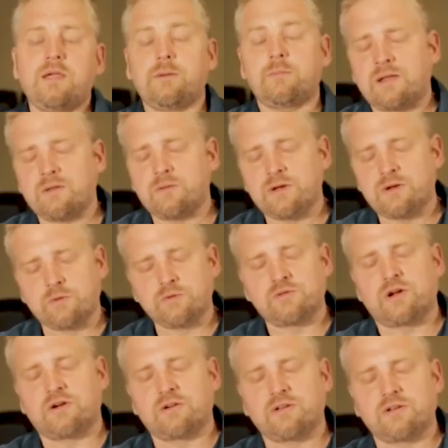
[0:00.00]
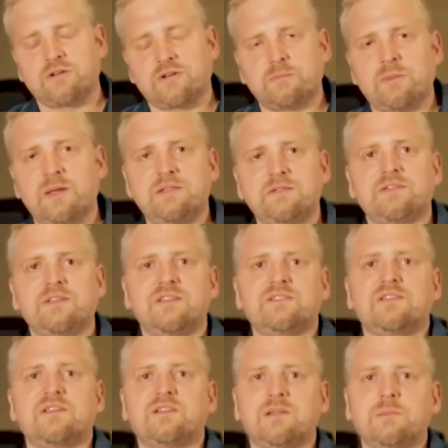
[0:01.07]
by the way, those are the main things
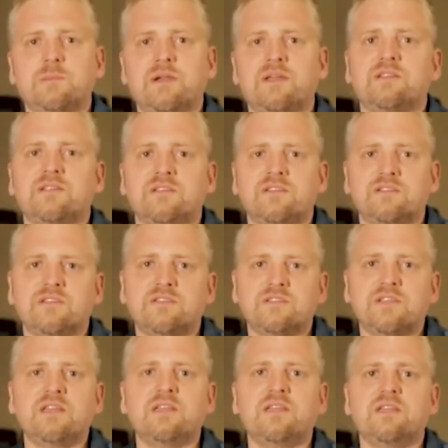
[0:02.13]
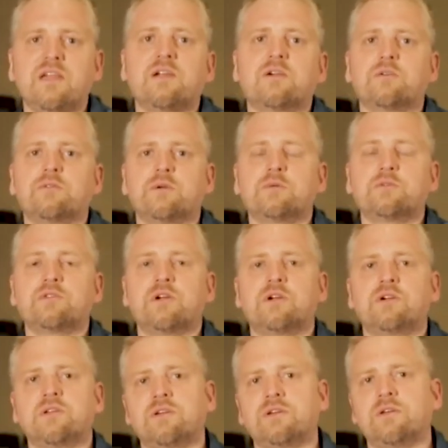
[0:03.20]
that Liberland is taking care of. Those are
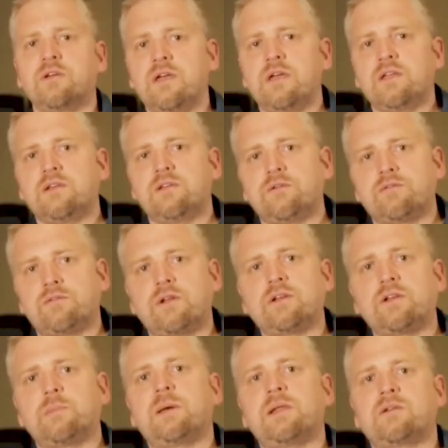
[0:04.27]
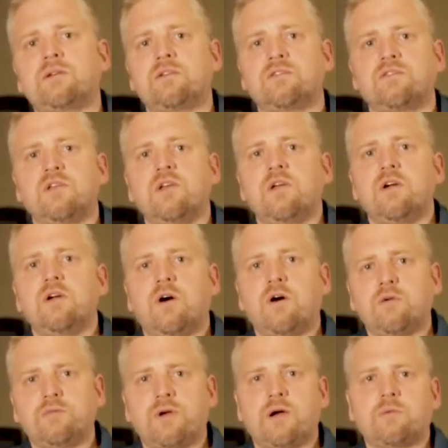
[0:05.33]
the fundamentals of
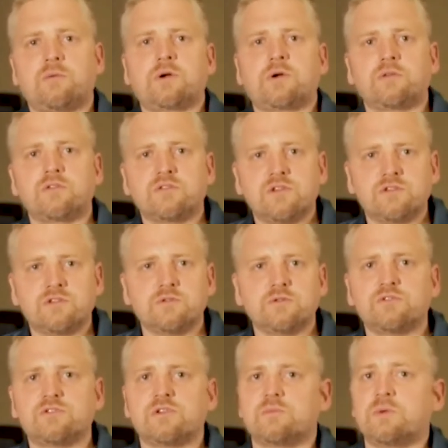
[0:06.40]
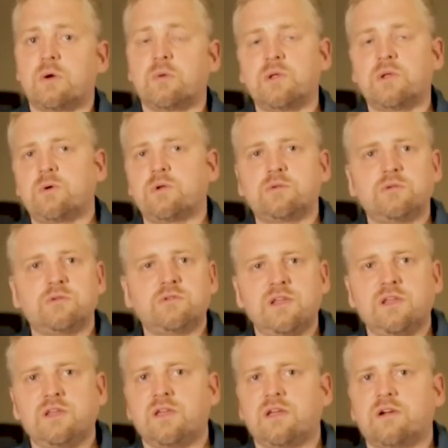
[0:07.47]
our constitution. We only want to
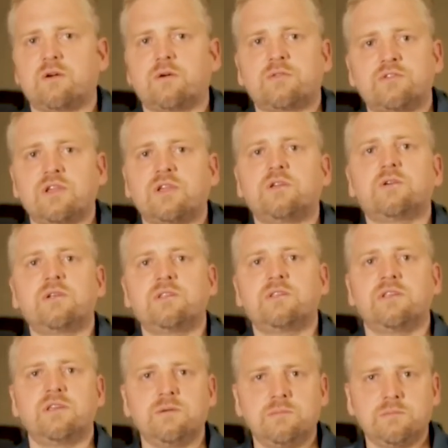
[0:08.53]
take care of security